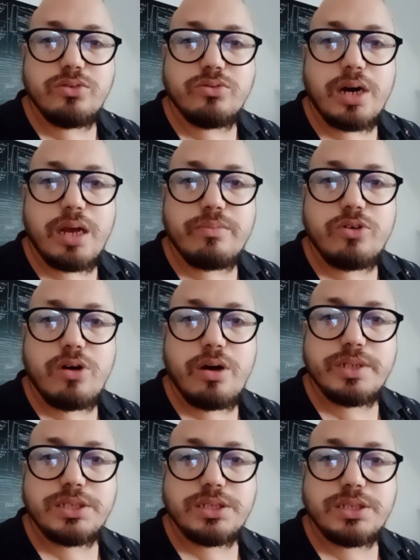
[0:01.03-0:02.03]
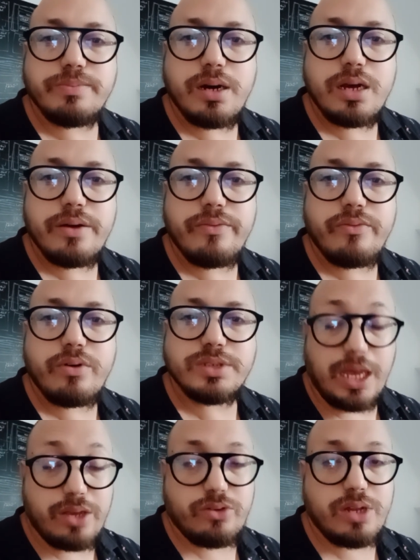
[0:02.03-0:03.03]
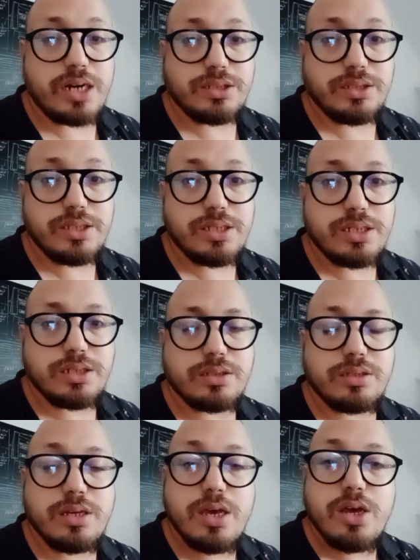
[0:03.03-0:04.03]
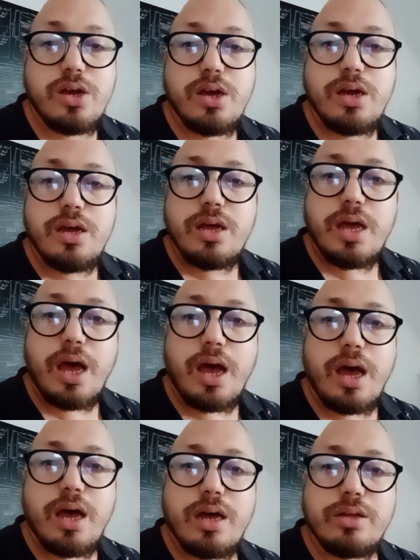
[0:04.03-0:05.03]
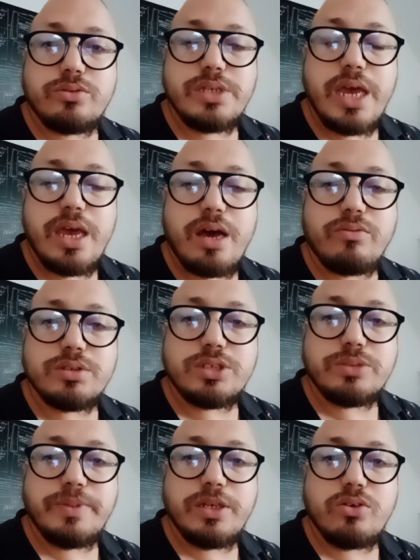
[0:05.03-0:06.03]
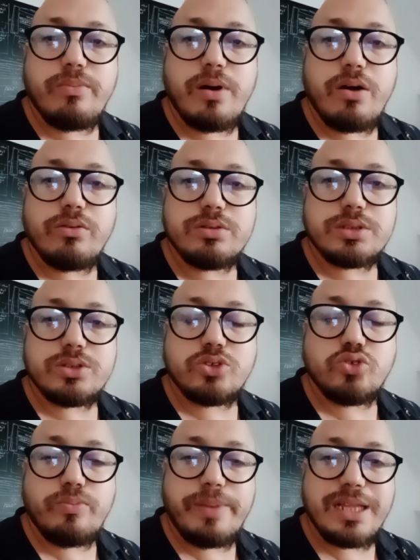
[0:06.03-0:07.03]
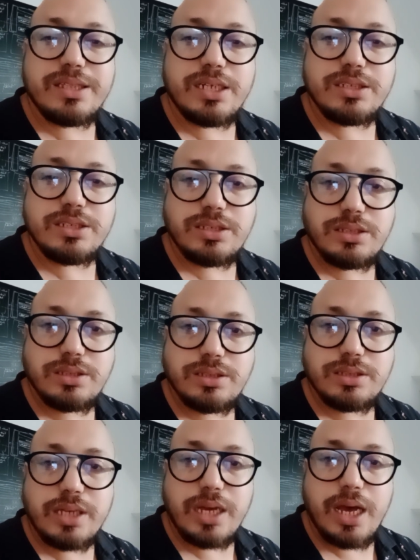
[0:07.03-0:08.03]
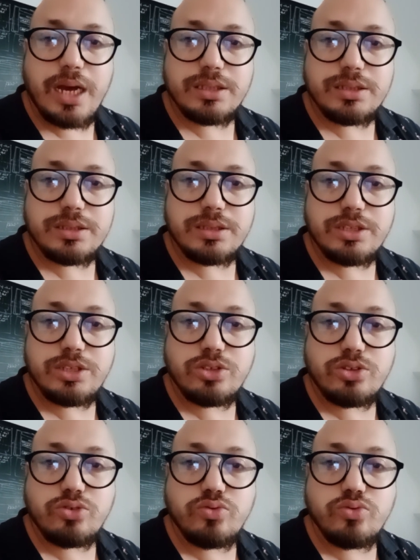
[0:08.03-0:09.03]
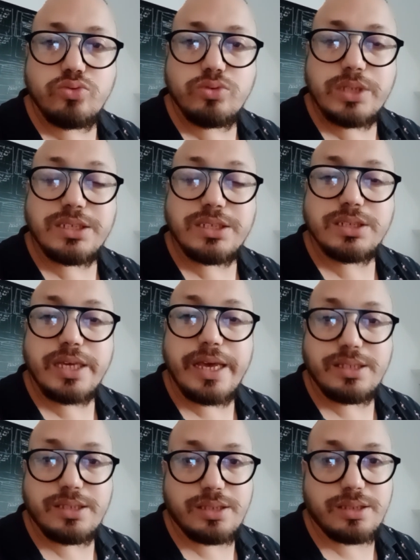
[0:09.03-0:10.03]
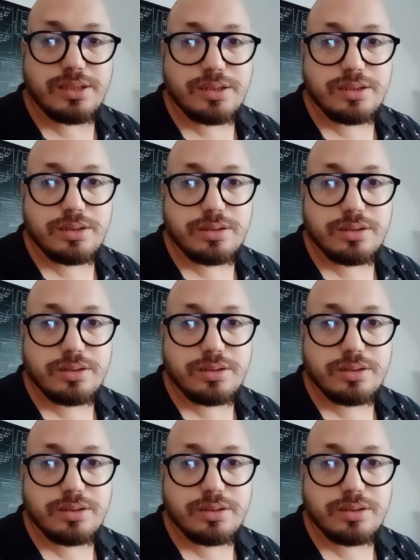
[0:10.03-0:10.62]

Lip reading: I'm Noah Ben Jbara from Singularity Decision. Today I want to speak about superintelligence and its usage cases.